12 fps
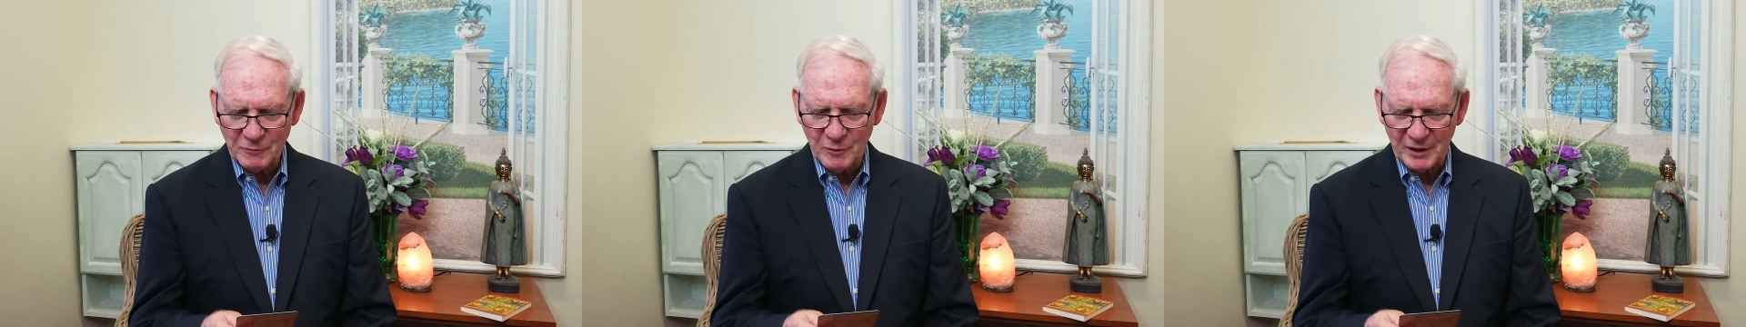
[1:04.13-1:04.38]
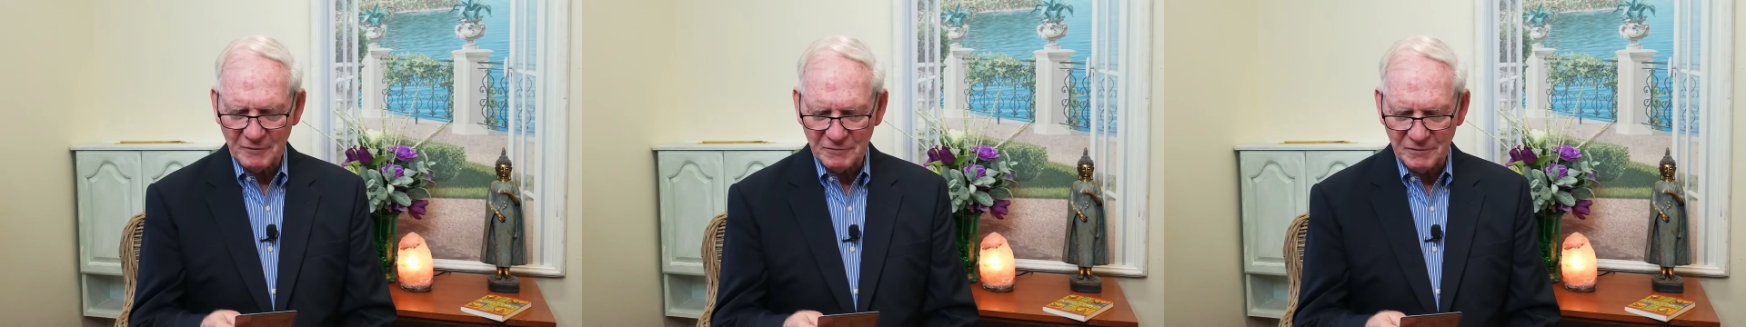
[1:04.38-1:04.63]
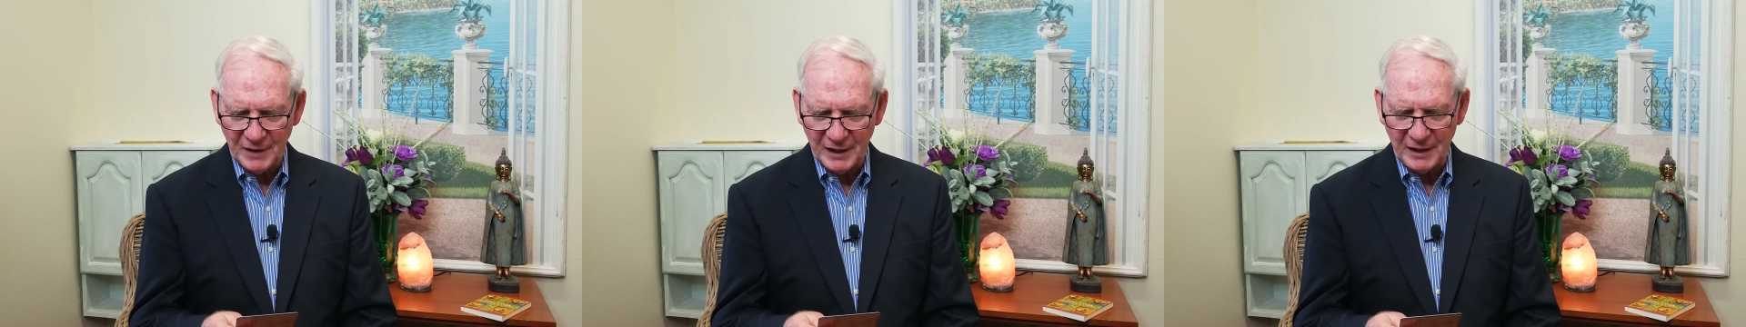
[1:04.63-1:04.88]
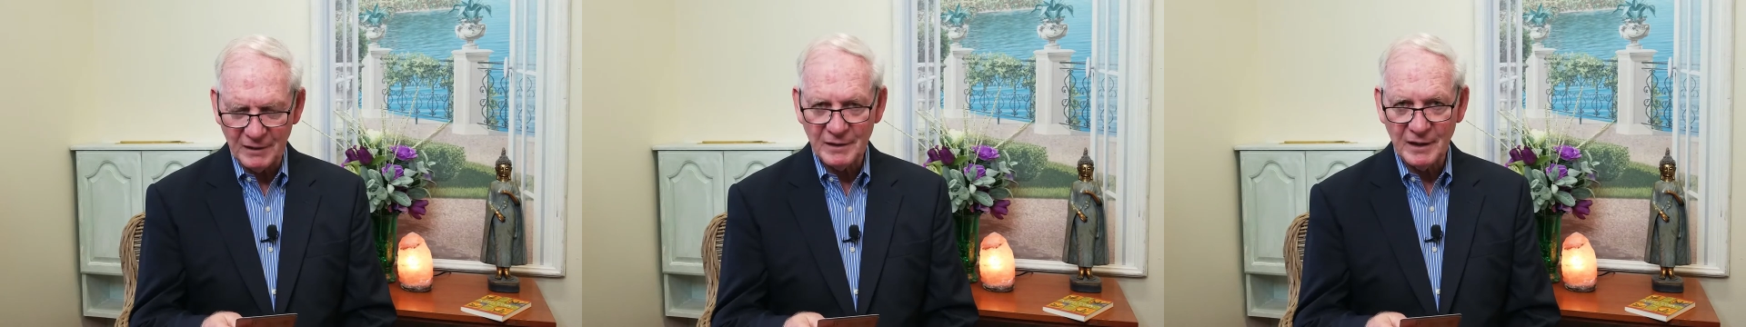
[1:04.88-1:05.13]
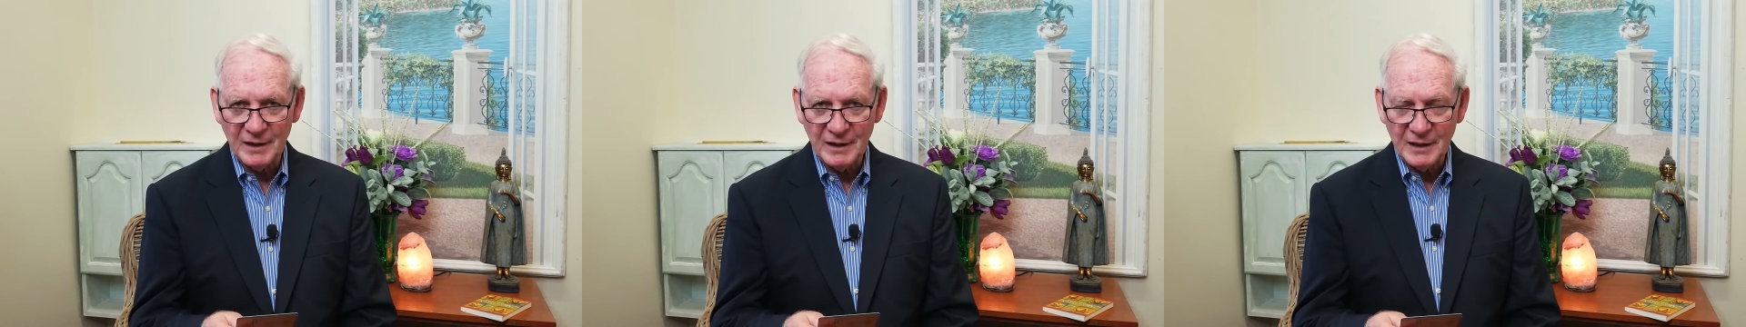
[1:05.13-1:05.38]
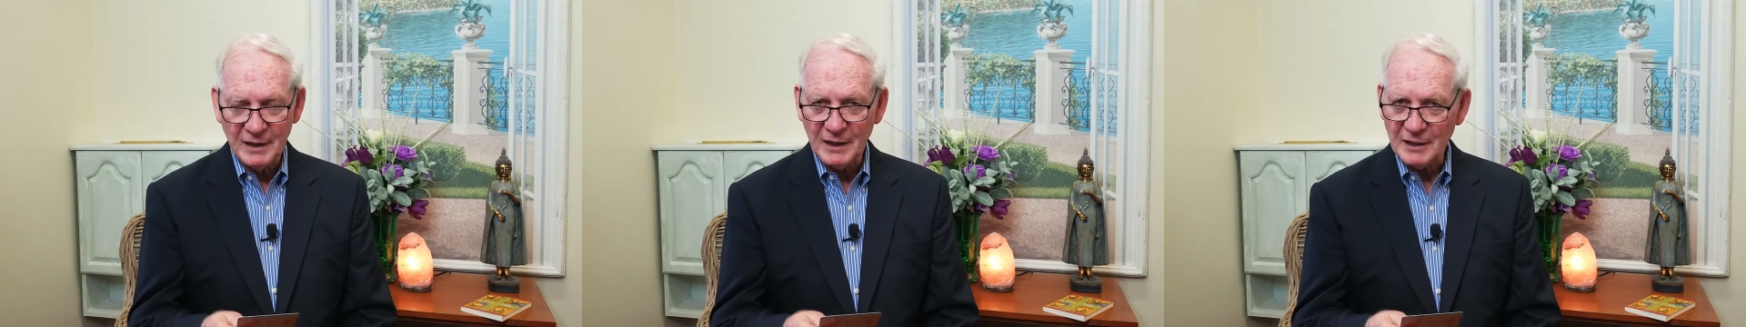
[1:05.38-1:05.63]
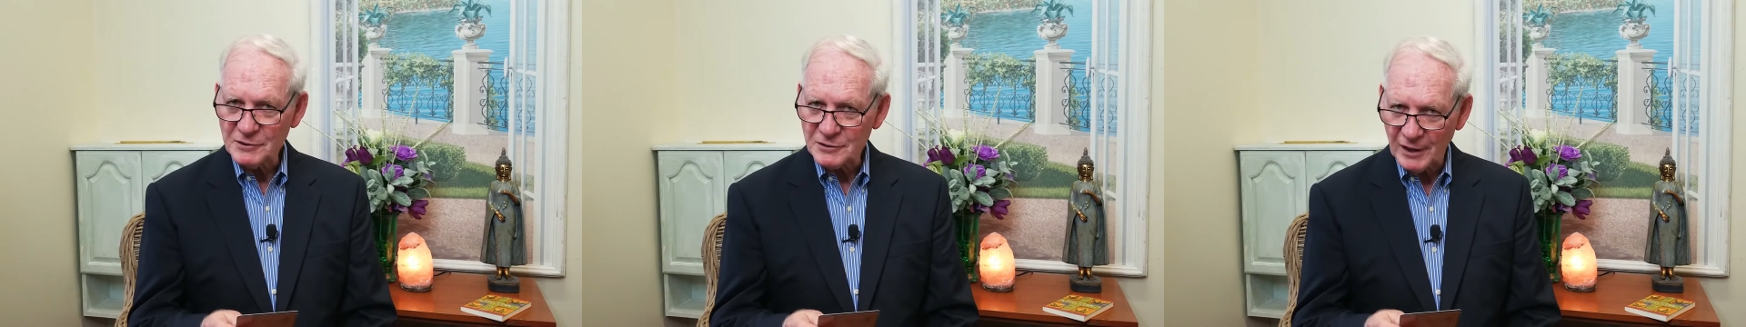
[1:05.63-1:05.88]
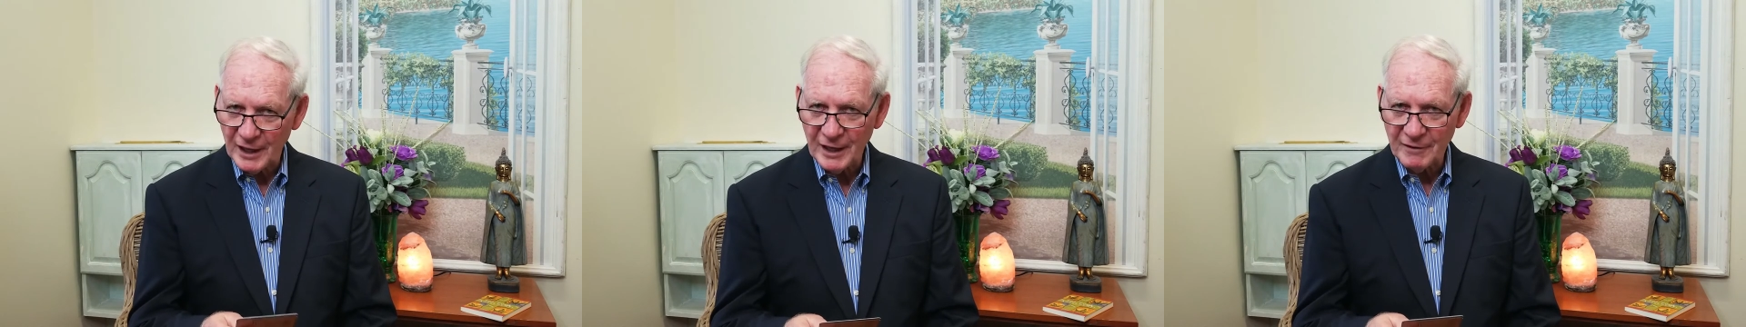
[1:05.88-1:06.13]
great faith is
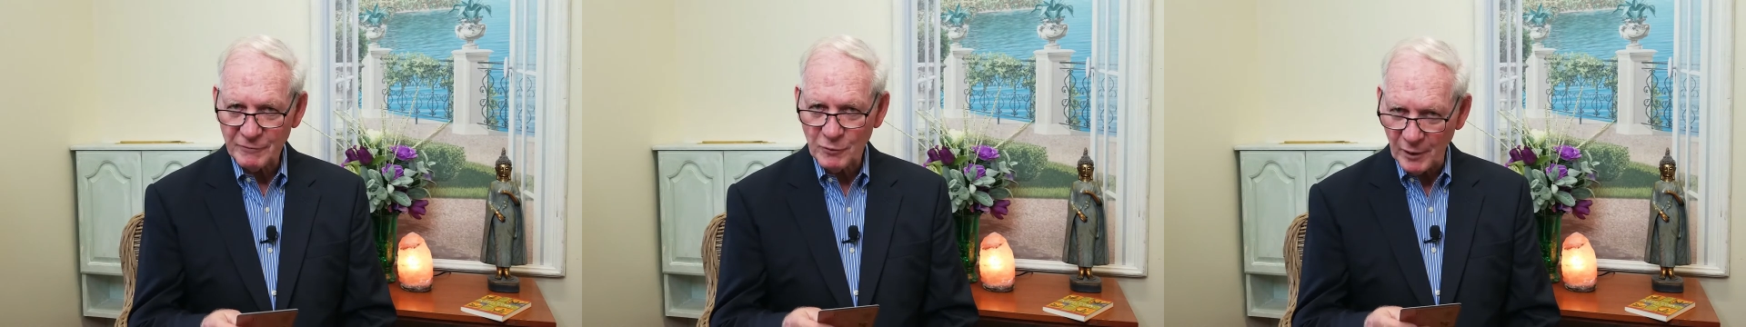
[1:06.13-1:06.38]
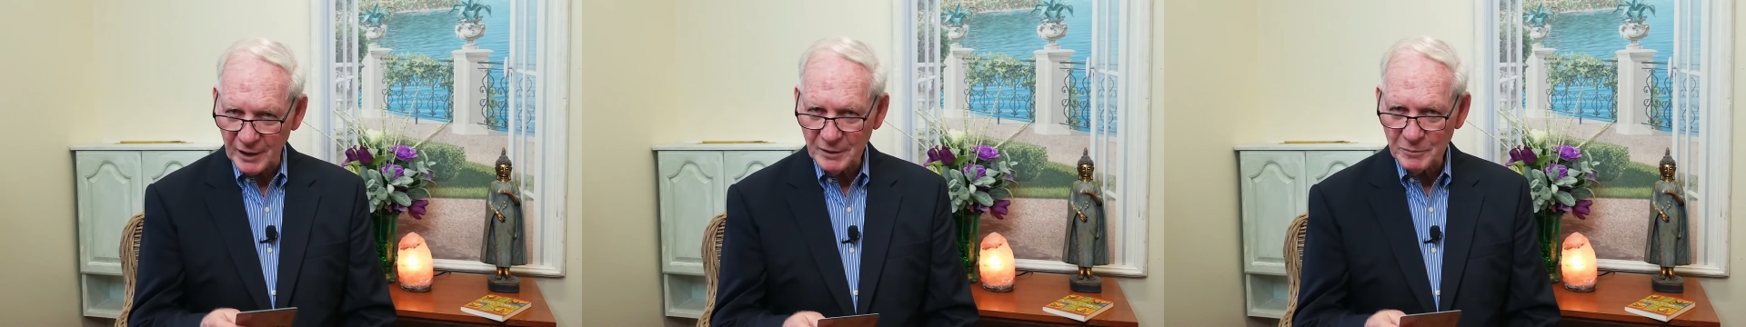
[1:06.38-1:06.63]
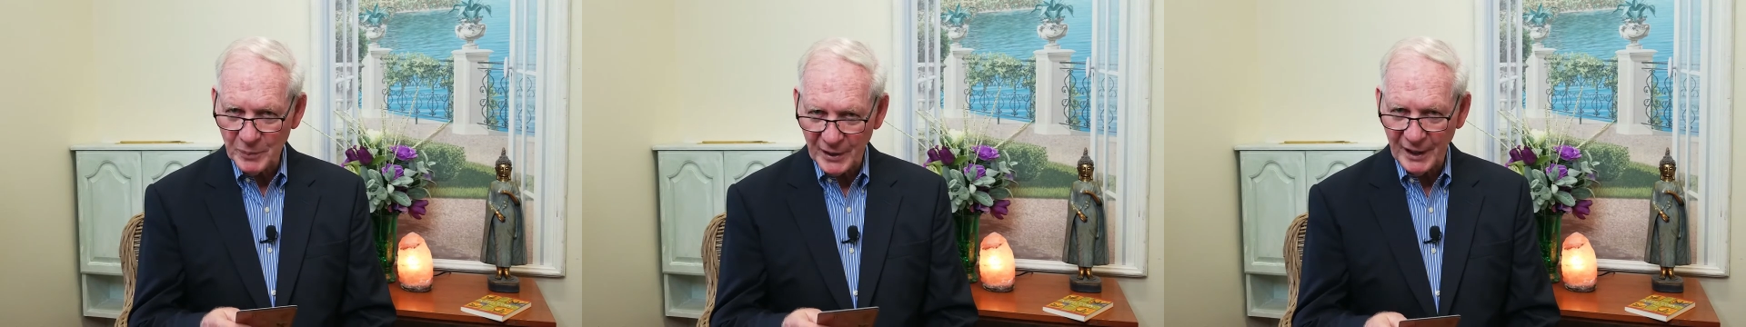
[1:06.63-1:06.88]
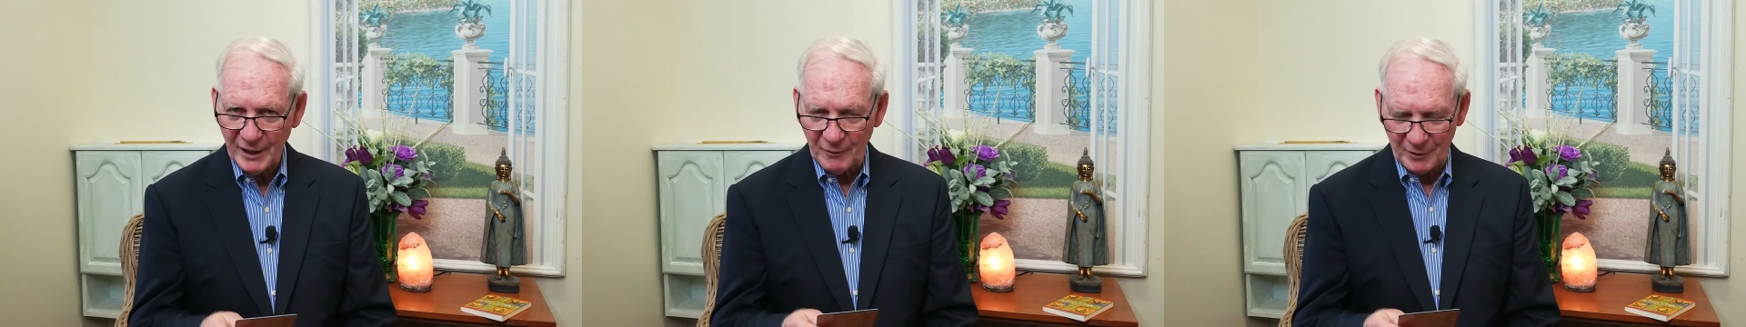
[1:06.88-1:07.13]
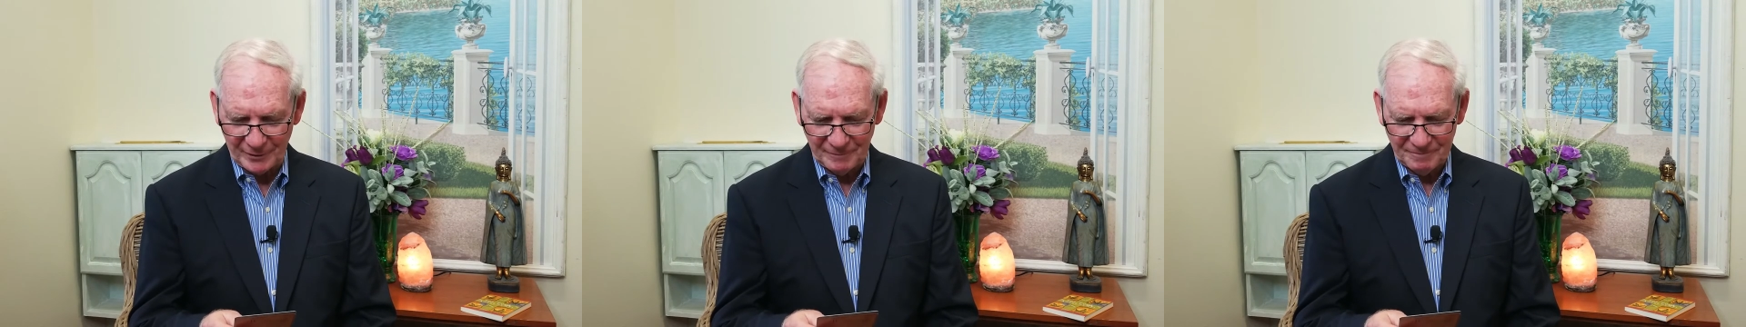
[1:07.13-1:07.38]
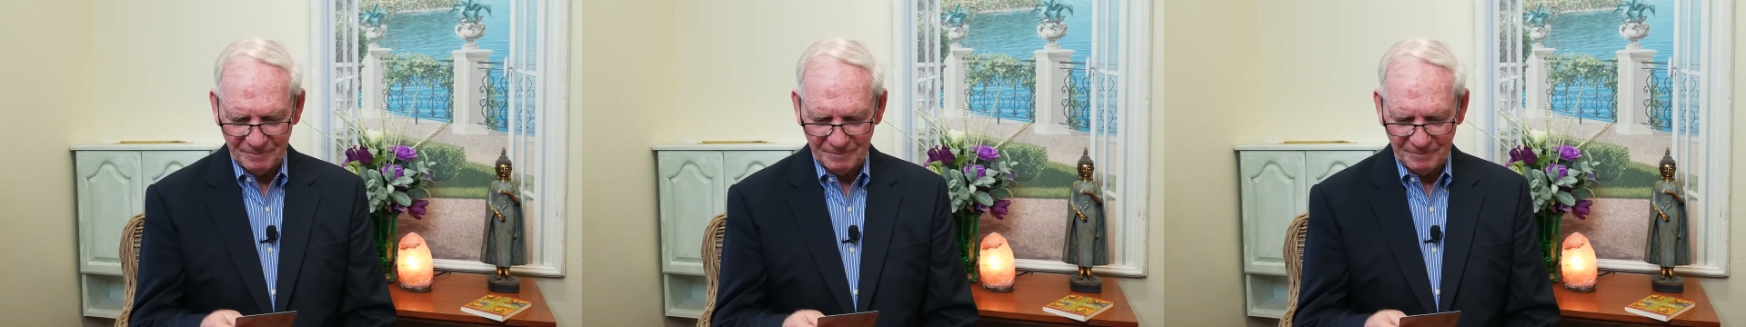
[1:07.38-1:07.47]
to have great power,